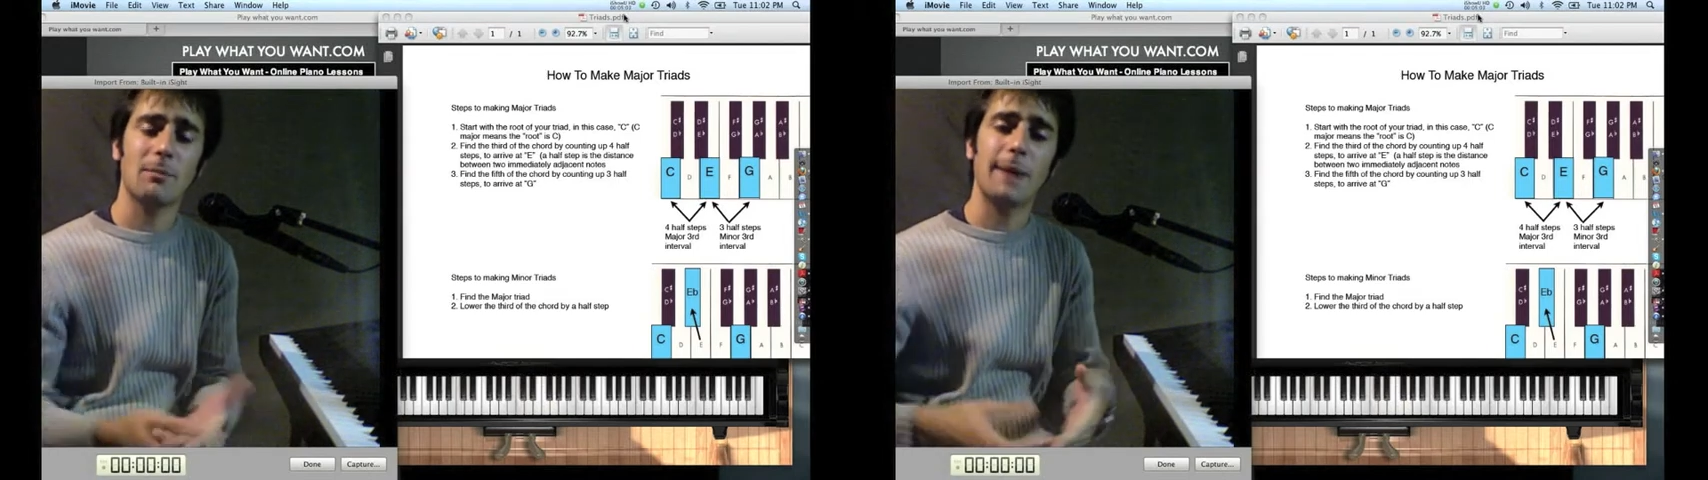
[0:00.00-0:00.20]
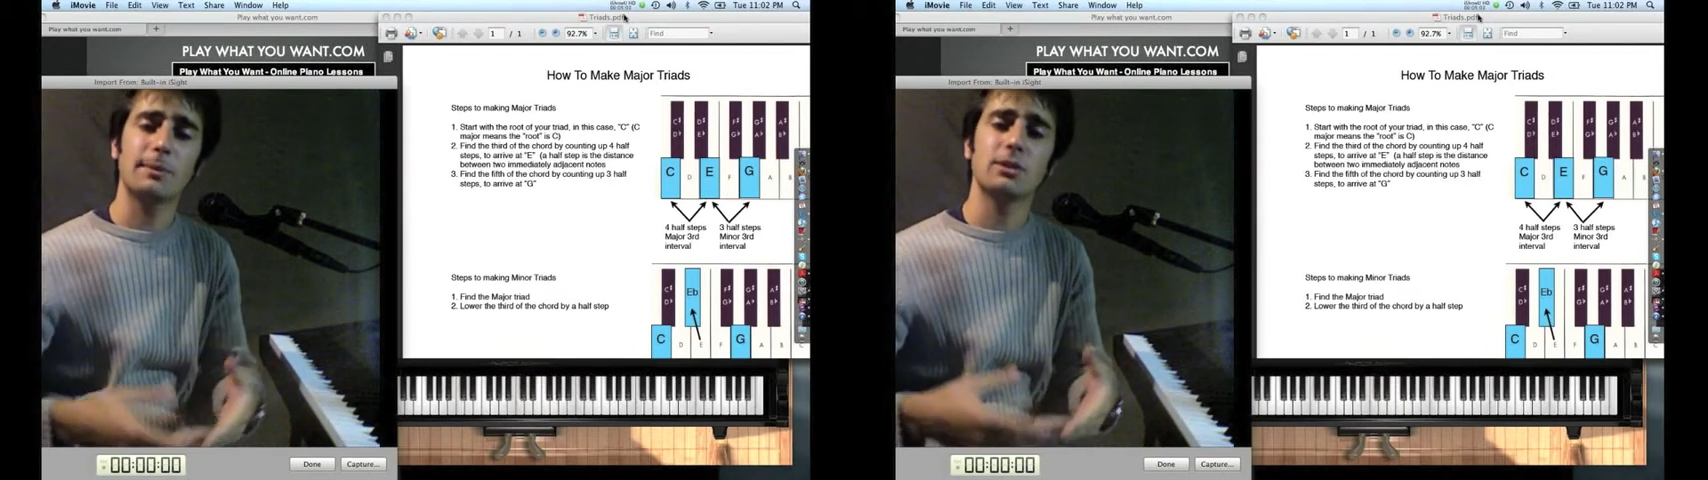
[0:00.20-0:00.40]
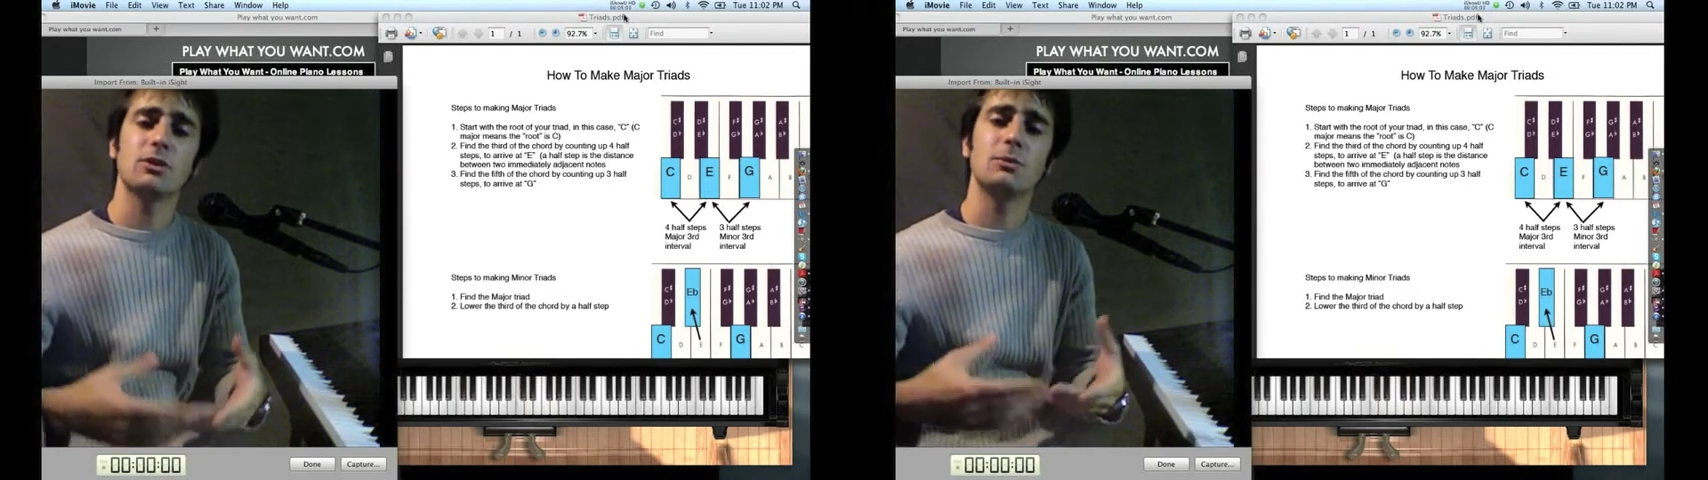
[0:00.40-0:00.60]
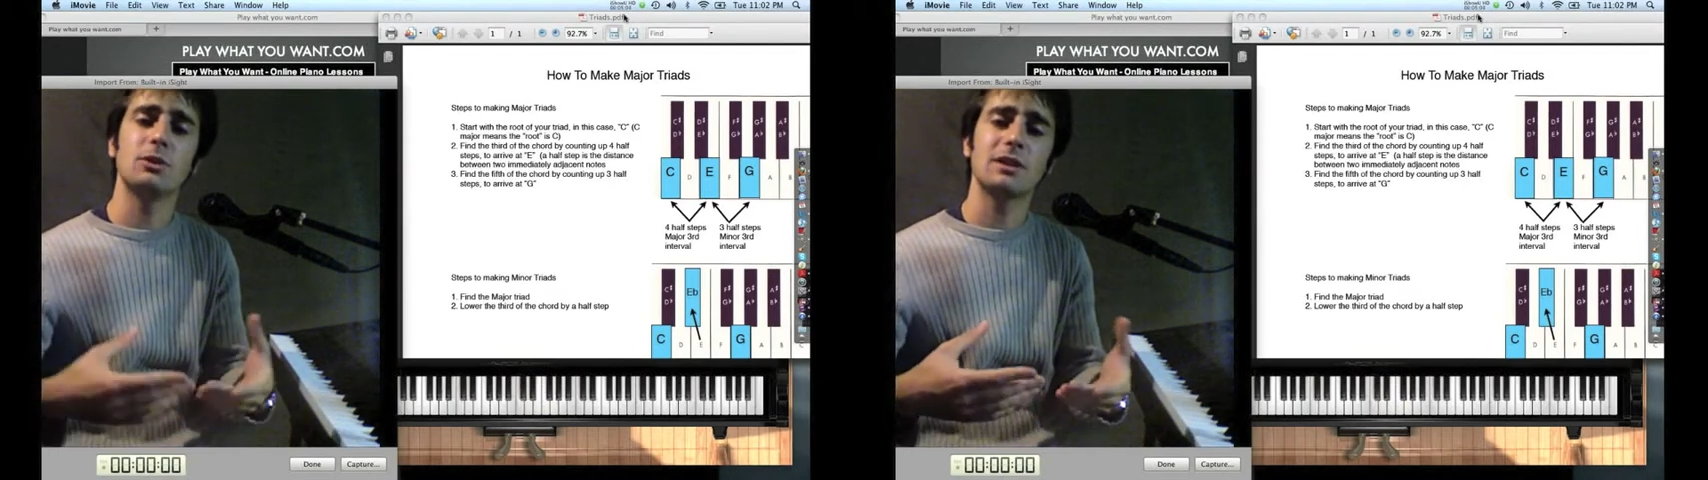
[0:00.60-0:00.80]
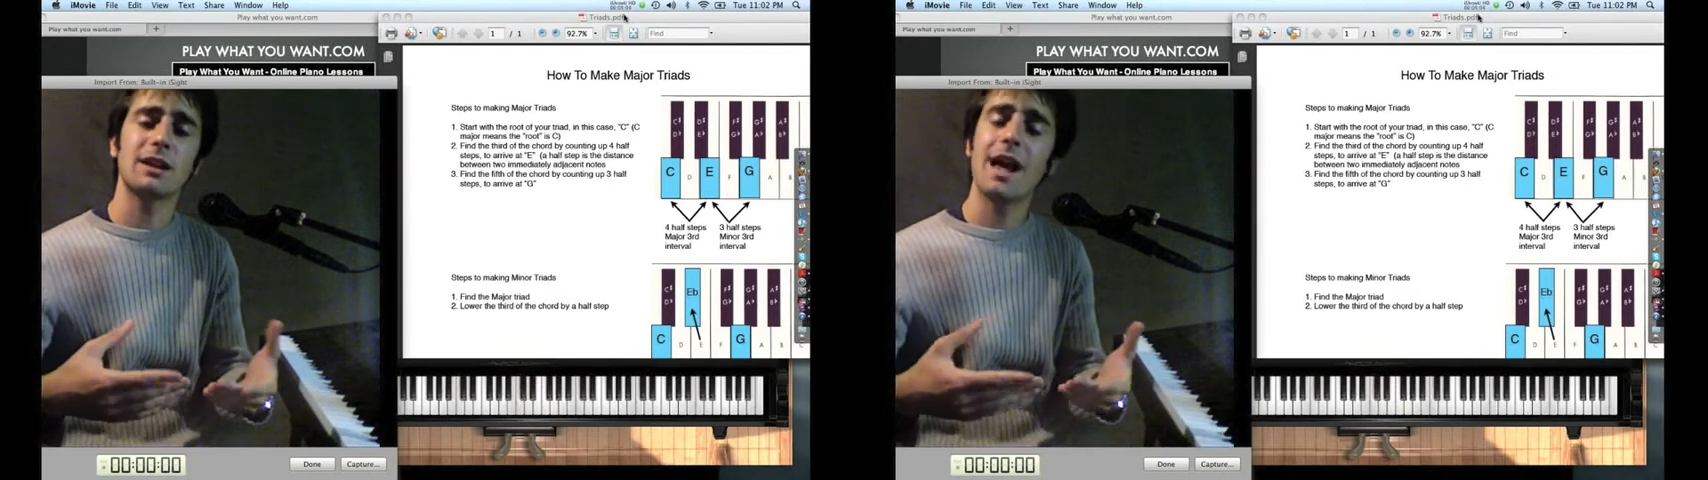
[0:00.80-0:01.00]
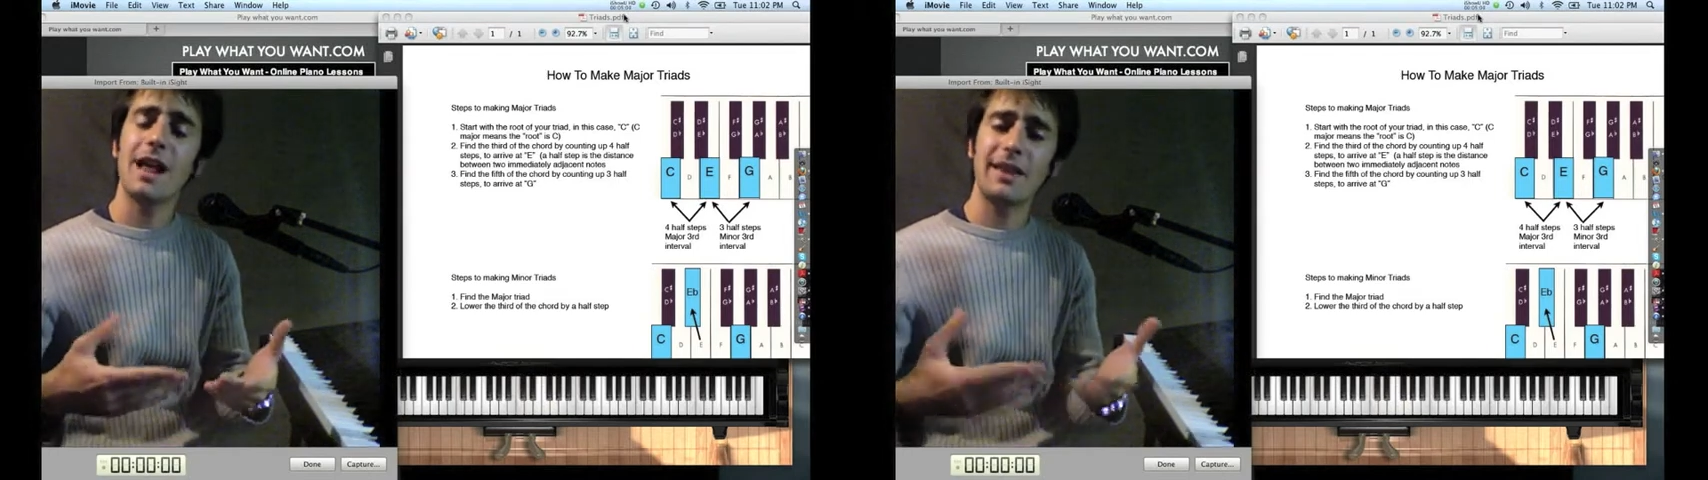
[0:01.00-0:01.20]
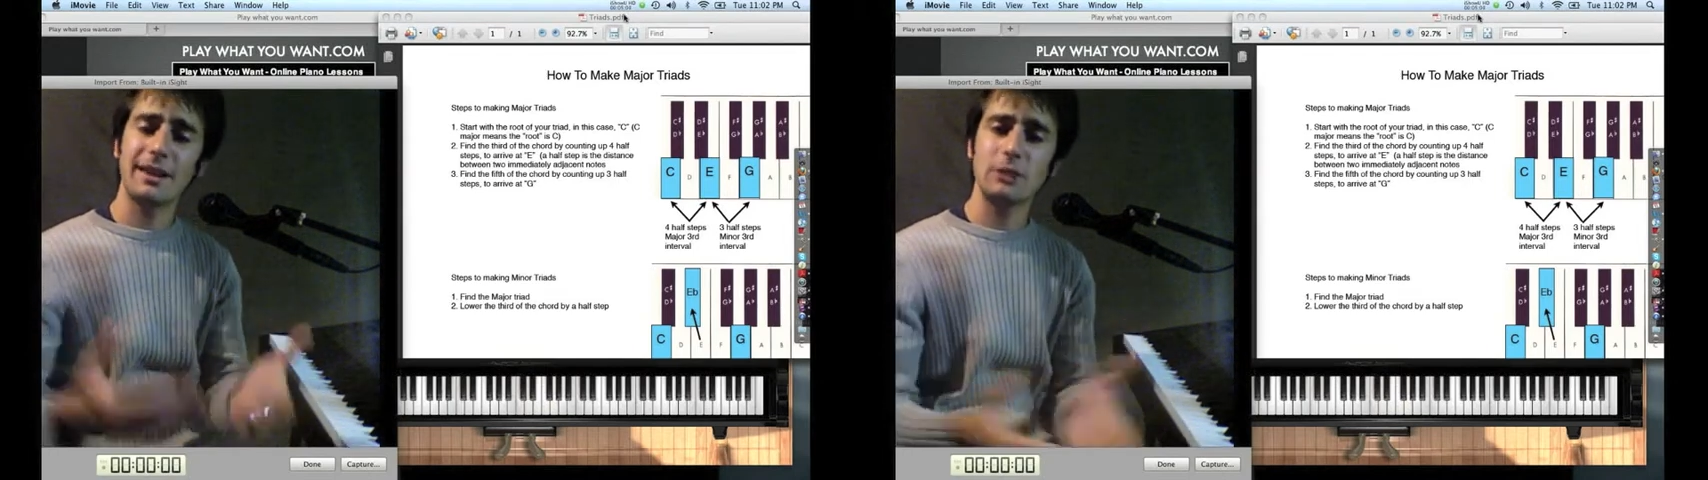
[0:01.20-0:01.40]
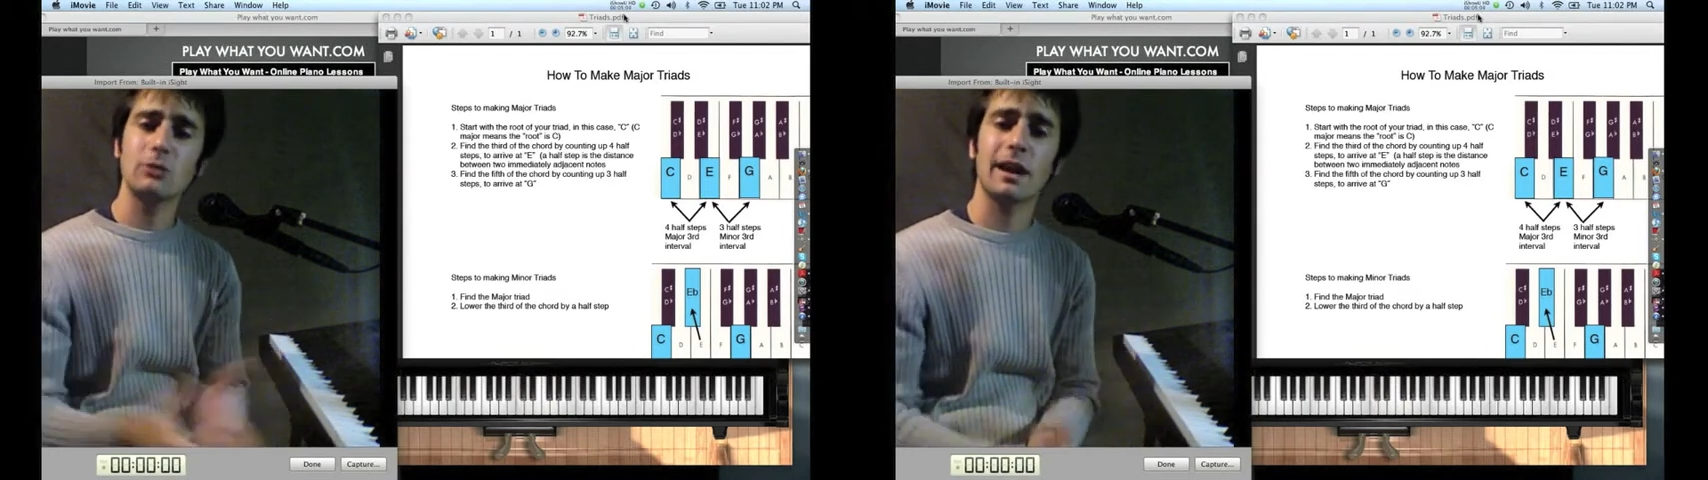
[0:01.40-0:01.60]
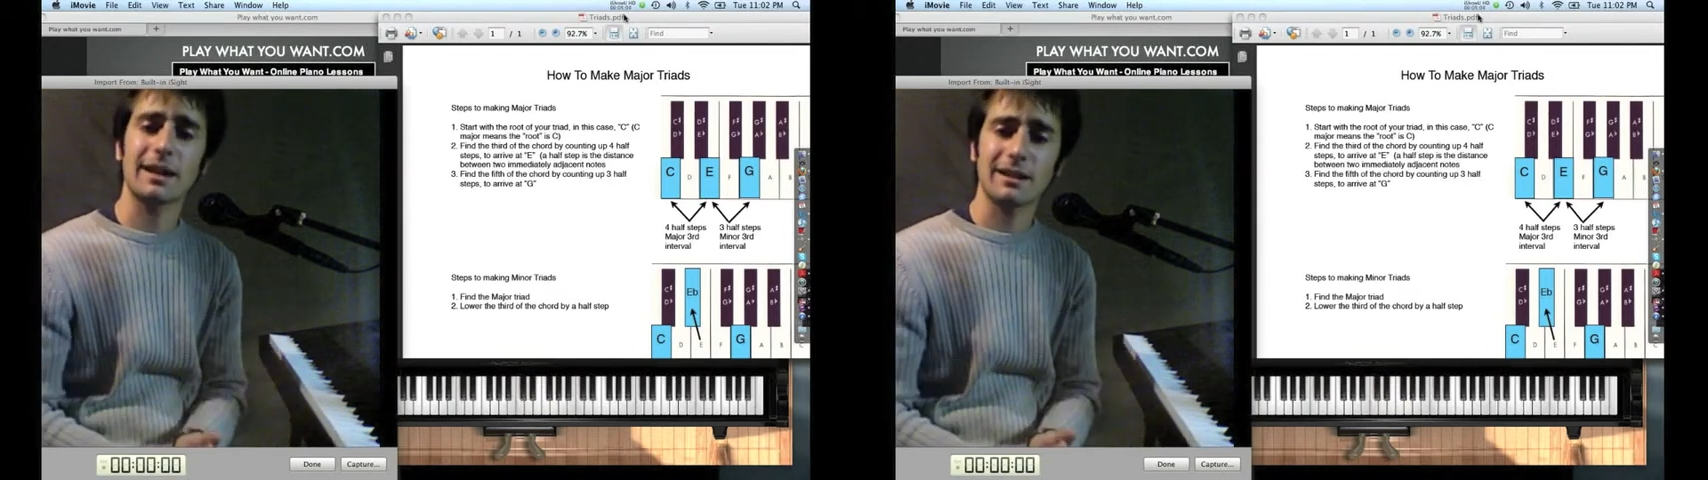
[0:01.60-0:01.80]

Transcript: popular music that you like